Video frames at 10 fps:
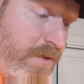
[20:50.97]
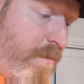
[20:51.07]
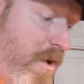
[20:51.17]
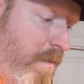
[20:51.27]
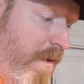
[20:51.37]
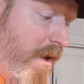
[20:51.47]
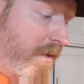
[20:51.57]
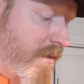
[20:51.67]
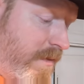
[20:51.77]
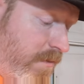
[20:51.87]
your small
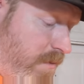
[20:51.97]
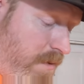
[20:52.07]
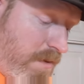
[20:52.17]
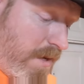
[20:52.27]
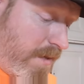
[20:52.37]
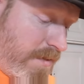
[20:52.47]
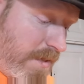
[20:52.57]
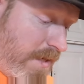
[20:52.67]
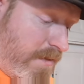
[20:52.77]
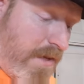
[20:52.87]
blocks and your
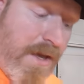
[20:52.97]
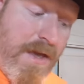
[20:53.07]
S10s,